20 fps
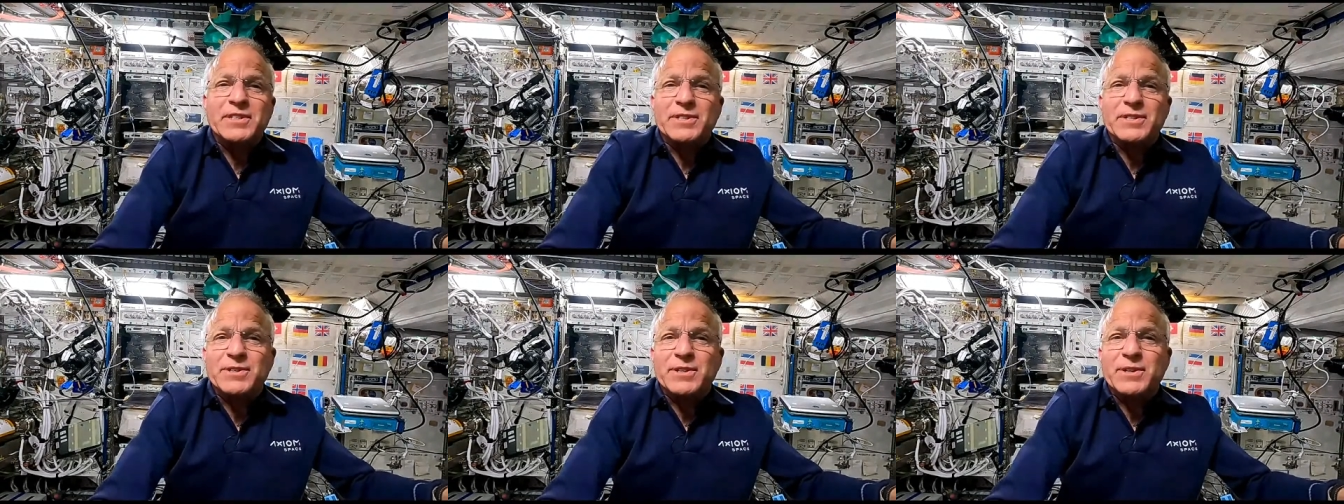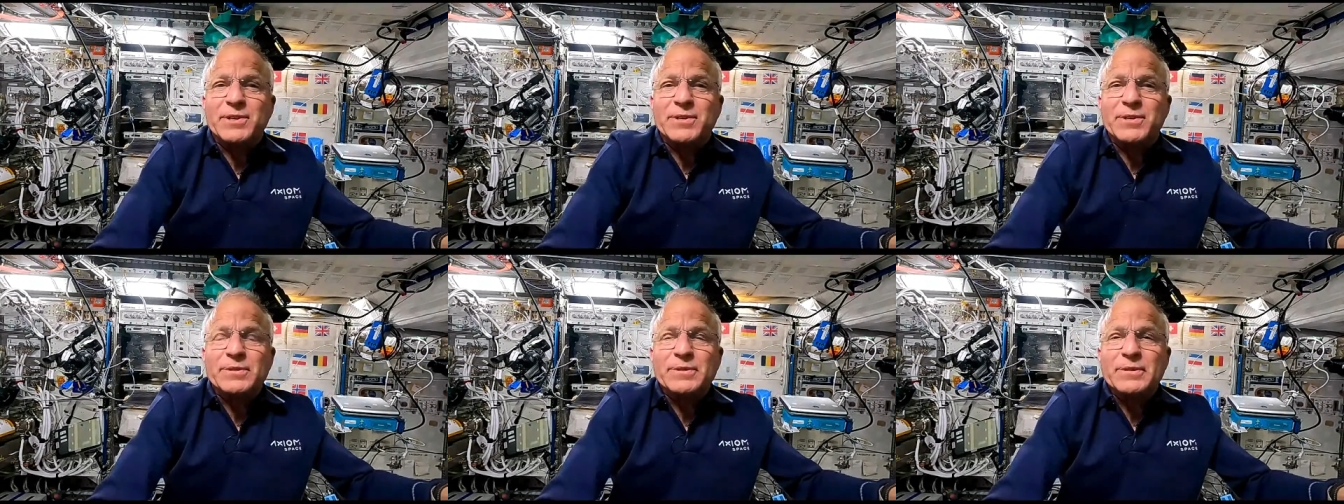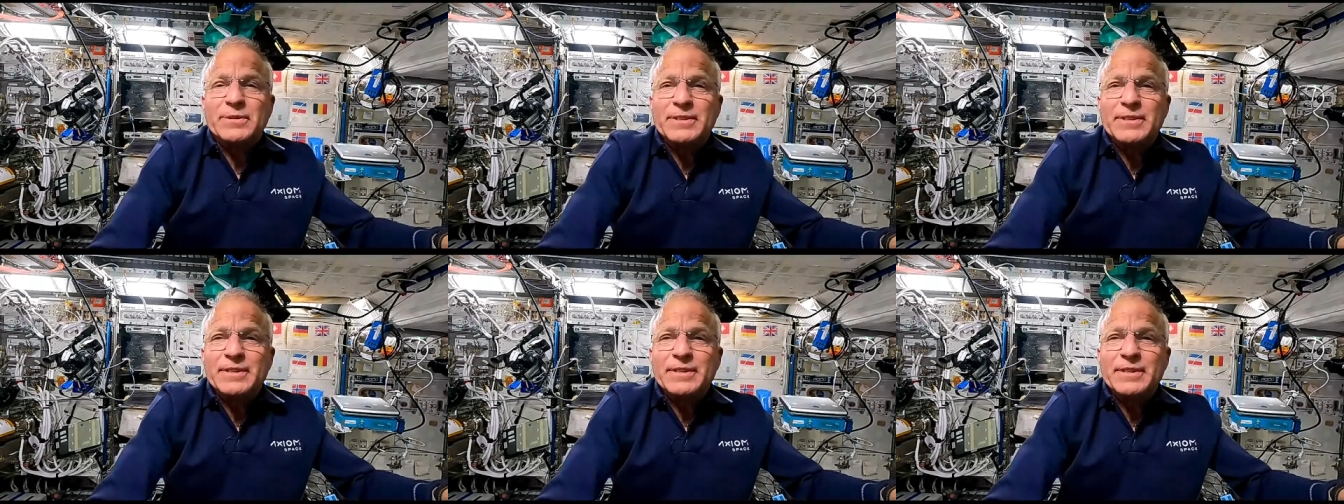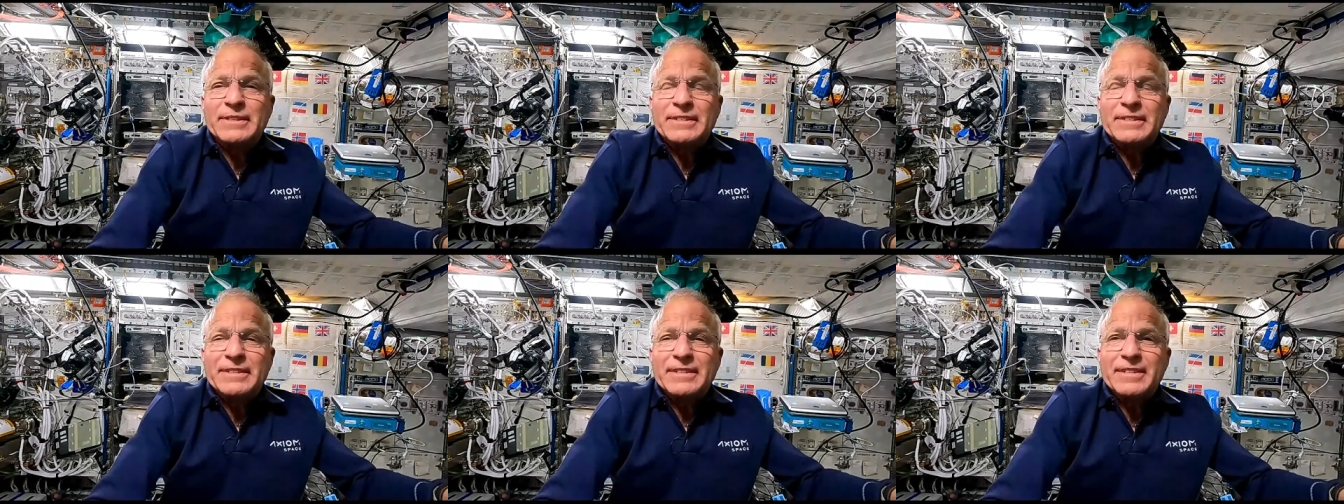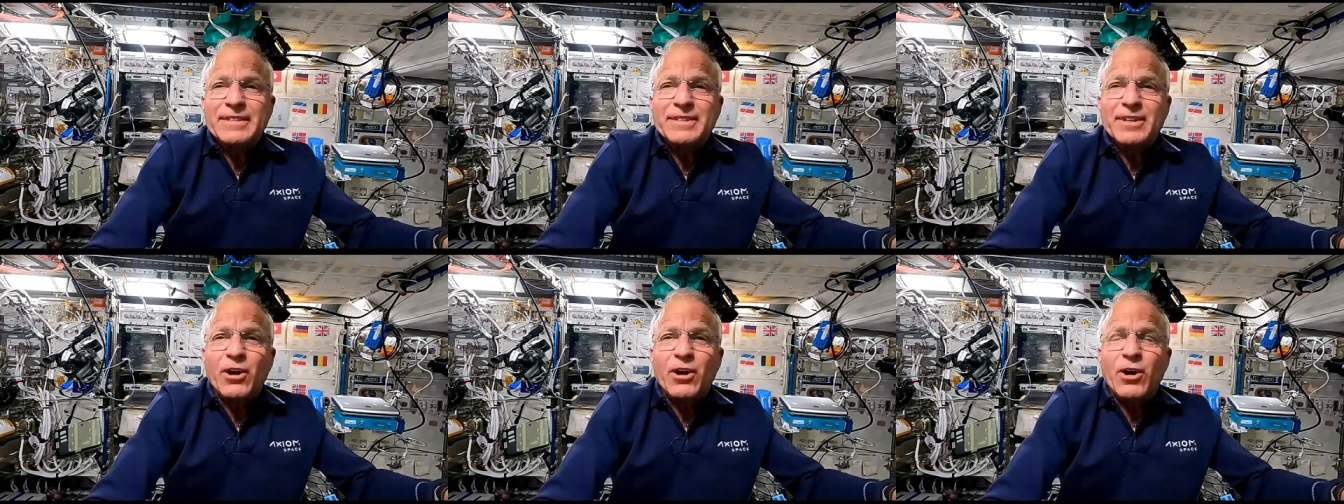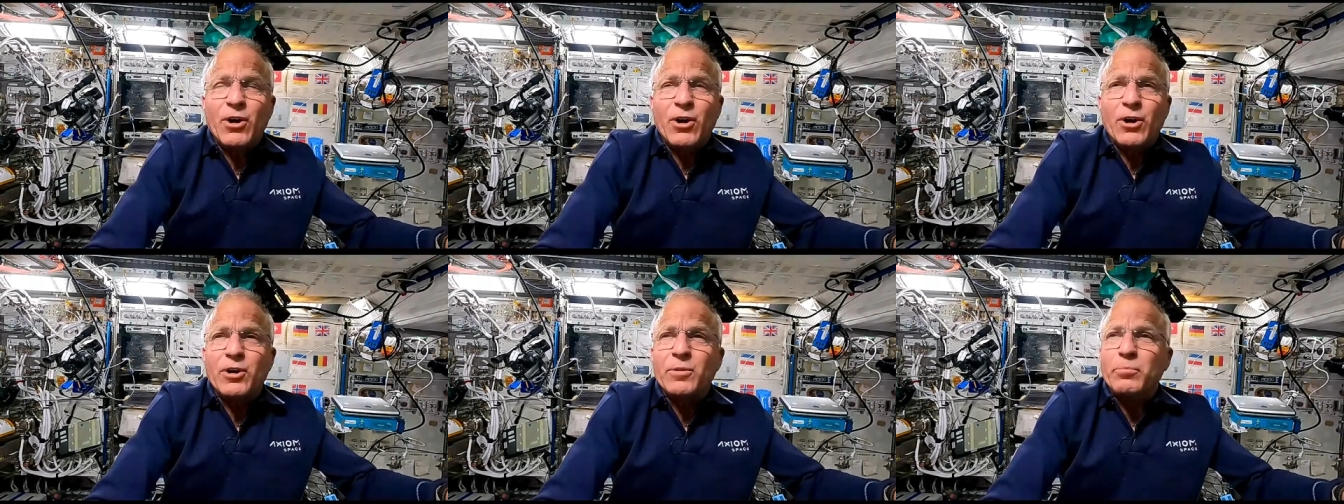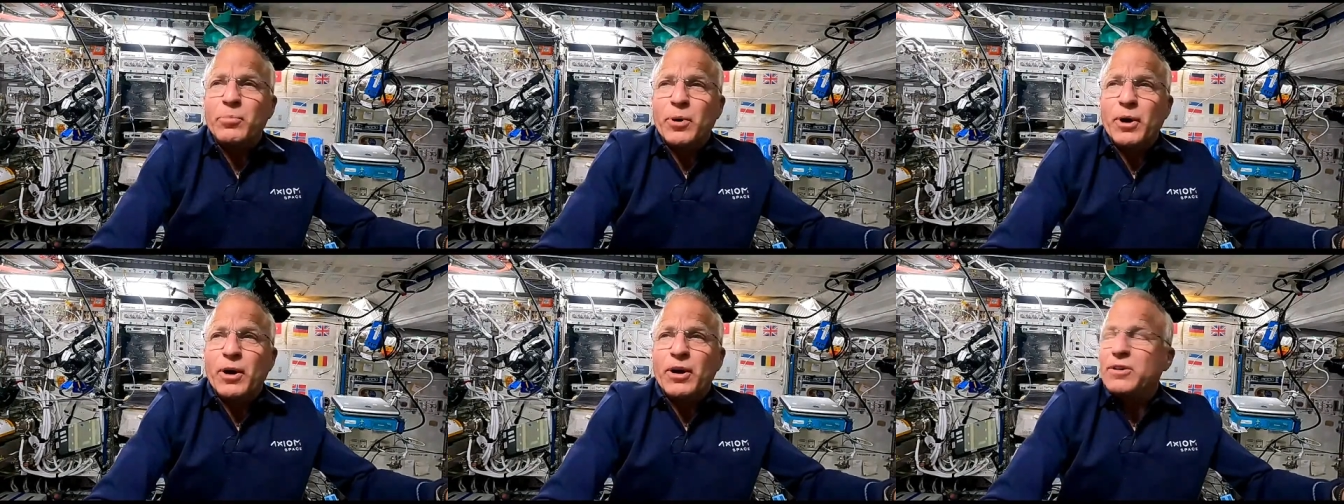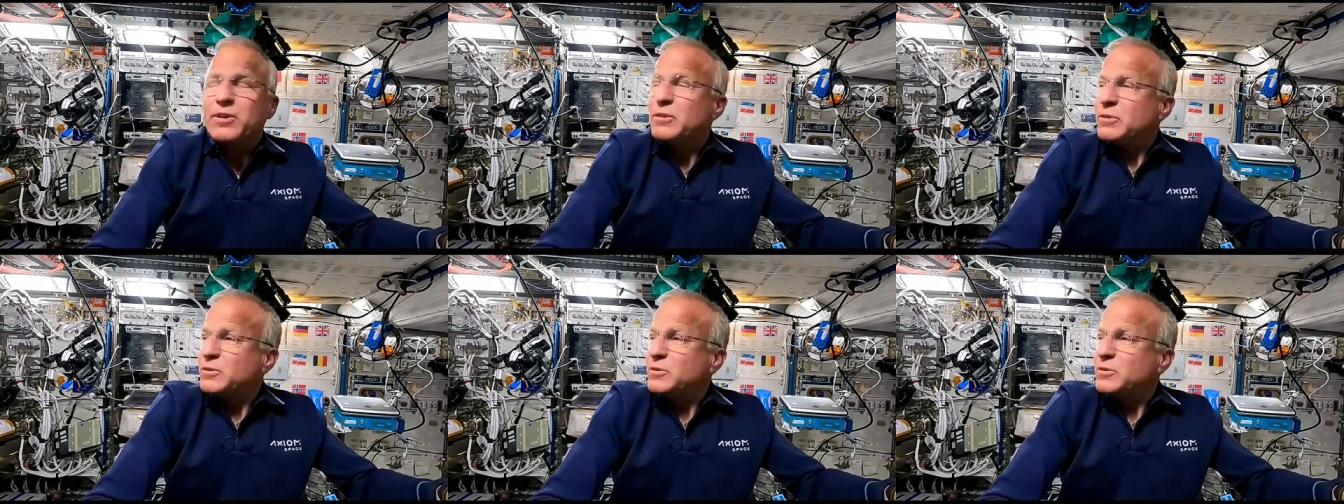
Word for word: So the hard part,